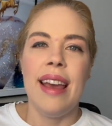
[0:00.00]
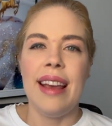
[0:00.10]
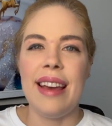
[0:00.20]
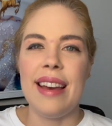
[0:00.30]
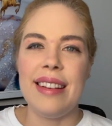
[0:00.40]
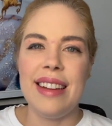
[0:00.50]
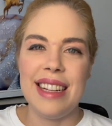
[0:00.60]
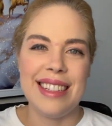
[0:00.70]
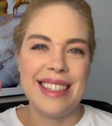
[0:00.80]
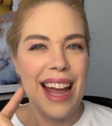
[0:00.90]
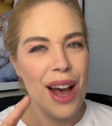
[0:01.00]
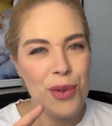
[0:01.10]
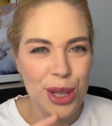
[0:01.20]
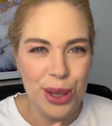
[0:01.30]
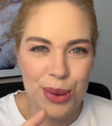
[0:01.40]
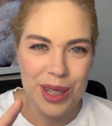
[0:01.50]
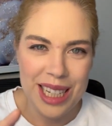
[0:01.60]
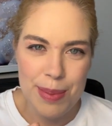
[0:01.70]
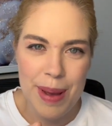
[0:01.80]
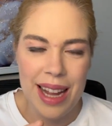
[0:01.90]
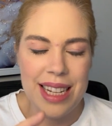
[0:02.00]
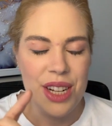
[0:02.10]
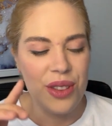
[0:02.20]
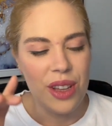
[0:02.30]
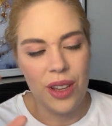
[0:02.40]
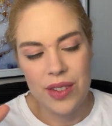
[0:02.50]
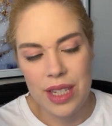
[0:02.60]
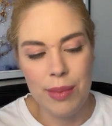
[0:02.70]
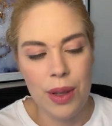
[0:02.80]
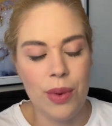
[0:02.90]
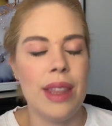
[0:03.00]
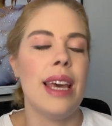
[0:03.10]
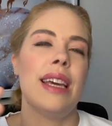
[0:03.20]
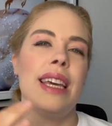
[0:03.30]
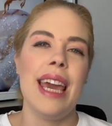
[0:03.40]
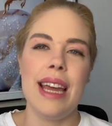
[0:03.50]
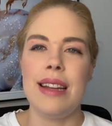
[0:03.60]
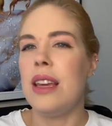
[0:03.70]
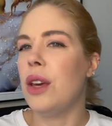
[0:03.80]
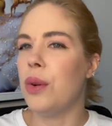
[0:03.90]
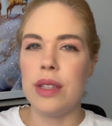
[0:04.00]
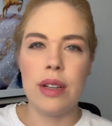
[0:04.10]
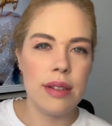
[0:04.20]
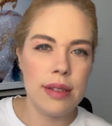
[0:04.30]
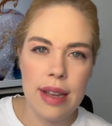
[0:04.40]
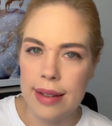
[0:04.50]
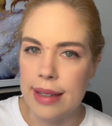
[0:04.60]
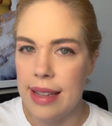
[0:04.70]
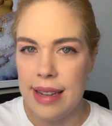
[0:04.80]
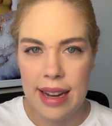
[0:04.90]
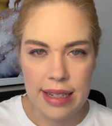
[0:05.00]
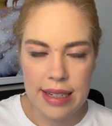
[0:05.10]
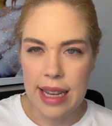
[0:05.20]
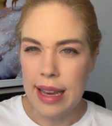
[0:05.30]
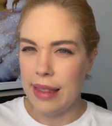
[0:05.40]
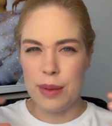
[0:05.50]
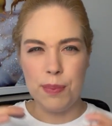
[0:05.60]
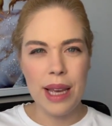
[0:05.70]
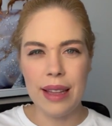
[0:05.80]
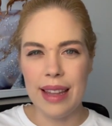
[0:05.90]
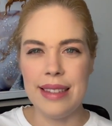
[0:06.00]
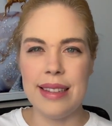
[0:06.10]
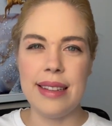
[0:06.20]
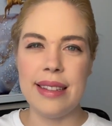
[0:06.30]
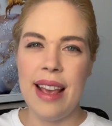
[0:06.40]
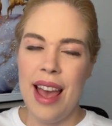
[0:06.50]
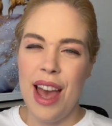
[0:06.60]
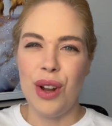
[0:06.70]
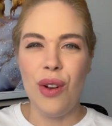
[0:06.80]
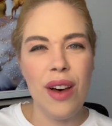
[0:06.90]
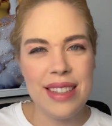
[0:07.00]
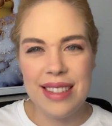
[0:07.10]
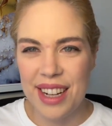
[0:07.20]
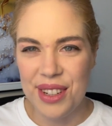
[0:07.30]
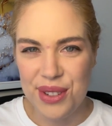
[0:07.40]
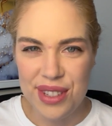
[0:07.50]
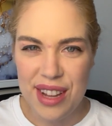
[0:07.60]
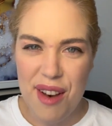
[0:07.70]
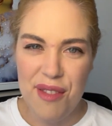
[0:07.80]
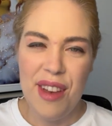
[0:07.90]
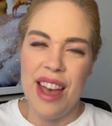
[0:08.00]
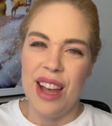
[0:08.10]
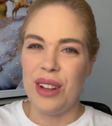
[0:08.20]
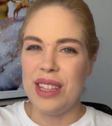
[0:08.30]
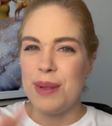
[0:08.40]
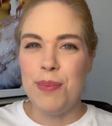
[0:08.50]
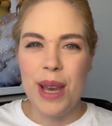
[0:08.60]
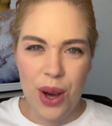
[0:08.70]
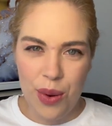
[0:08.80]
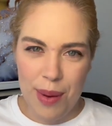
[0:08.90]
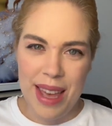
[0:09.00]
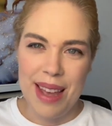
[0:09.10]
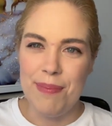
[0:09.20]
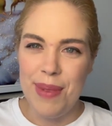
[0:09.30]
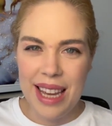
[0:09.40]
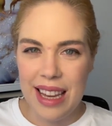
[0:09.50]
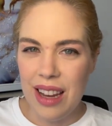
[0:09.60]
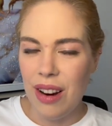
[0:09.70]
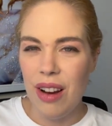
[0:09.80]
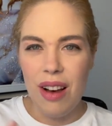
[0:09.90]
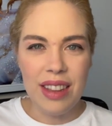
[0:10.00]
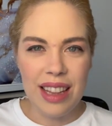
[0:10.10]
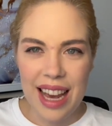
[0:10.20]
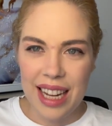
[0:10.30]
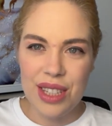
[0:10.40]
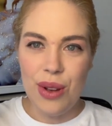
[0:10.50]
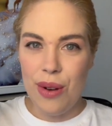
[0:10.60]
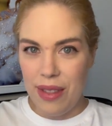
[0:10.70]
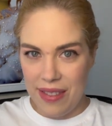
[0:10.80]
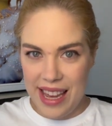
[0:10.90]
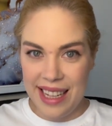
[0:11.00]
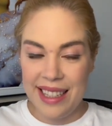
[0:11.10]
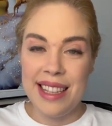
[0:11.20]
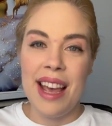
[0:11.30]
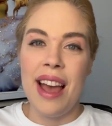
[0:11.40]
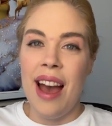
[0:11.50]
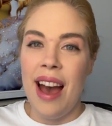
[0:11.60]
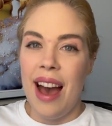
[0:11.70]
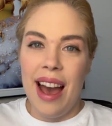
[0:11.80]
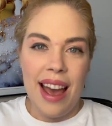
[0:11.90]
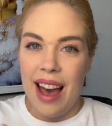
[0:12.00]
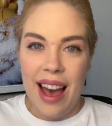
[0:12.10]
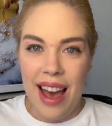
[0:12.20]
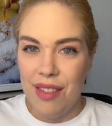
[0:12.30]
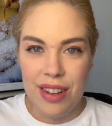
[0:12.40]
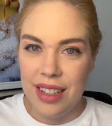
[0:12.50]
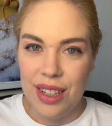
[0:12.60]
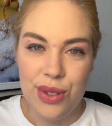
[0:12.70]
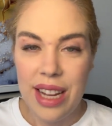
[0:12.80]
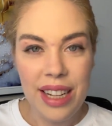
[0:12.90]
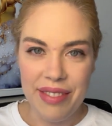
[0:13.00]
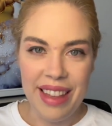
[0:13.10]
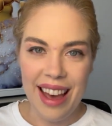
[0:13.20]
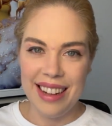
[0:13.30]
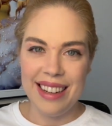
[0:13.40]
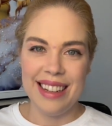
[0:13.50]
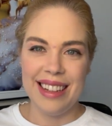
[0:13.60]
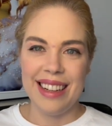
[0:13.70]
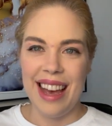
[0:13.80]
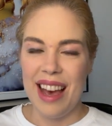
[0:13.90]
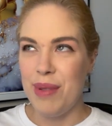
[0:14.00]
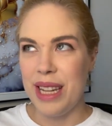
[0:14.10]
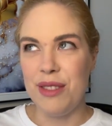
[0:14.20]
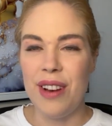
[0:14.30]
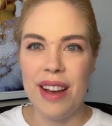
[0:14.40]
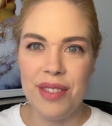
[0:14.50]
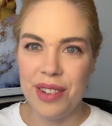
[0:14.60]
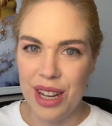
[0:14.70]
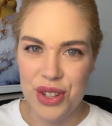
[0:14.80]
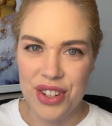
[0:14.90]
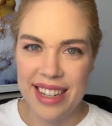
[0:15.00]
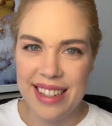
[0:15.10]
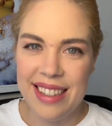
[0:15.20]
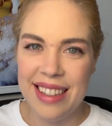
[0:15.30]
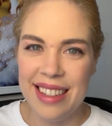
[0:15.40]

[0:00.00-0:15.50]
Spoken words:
And it is not what you would expect. I know that you've seen me with like a Canon EOS R6 and the 90D and these big lenses and all this technical stuff and all this big equipment, big gear, all the lights, all the things. I haven't used any of that. I've been in 5 different countries.